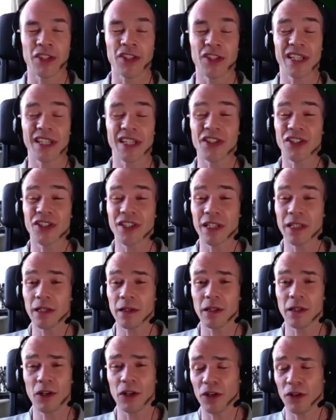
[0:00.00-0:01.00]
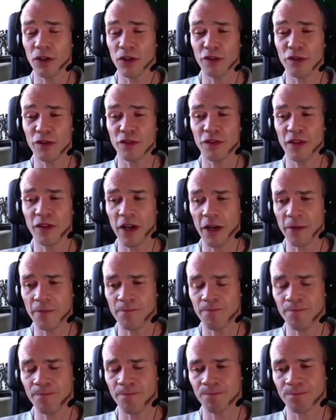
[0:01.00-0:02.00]
still a lot of
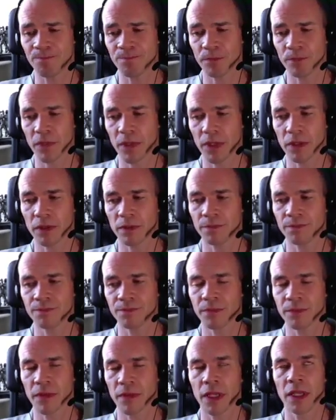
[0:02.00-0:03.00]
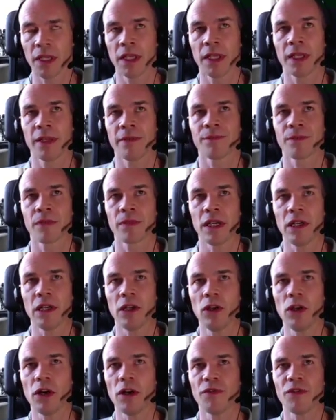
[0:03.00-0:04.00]

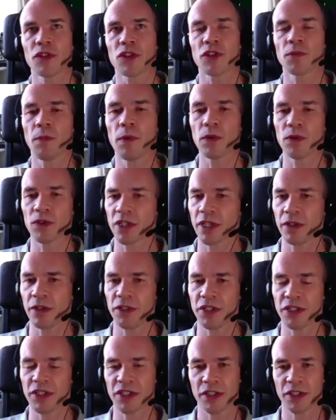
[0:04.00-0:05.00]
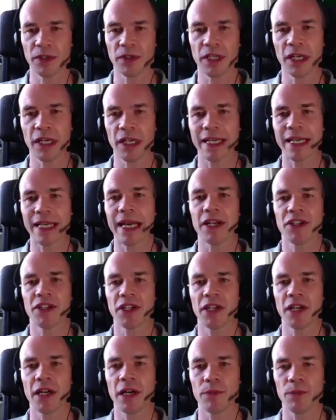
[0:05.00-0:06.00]
the sports coaches are still kind of
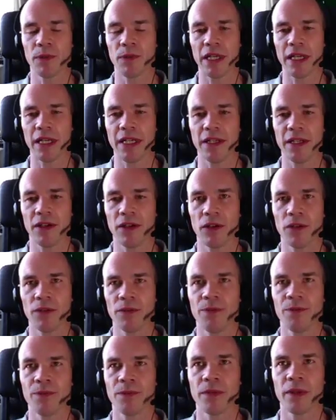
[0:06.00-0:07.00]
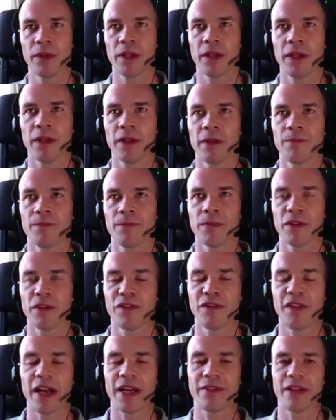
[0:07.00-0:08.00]
catching up really on the
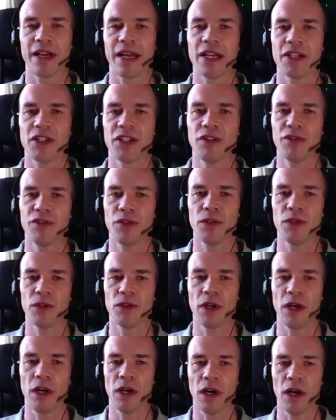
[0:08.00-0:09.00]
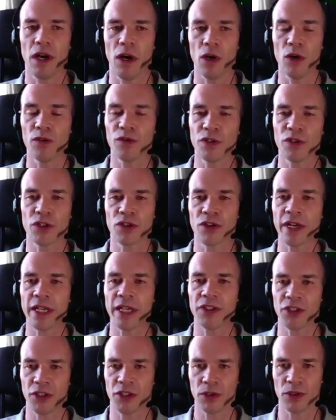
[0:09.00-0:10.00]
fact that actually if you overtrain
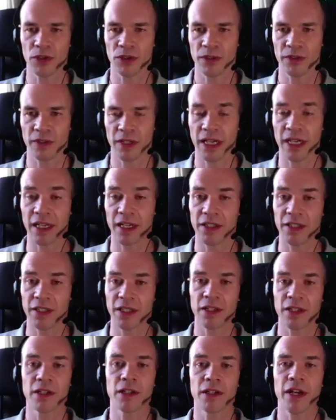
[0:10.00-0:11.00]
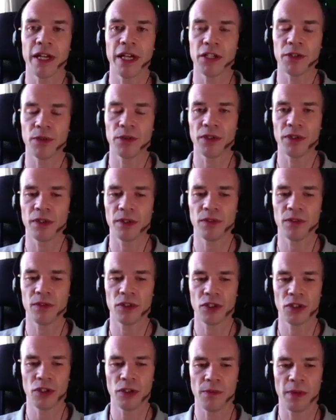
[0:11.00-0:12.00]
children at a younger age with
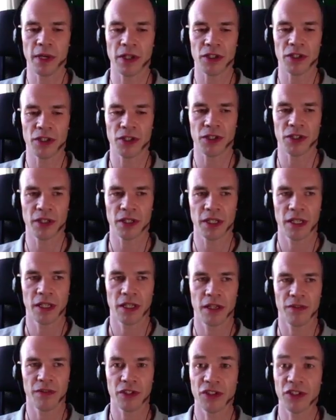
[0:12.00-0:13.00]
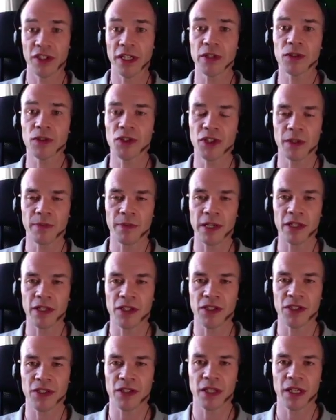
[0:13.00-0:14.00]
too much of a single
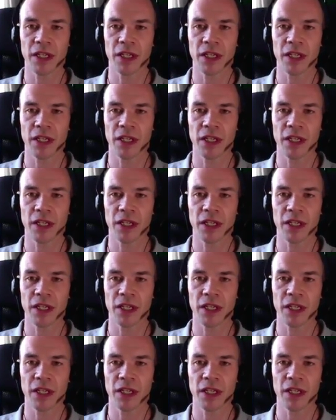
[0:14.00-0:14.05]
stimulus,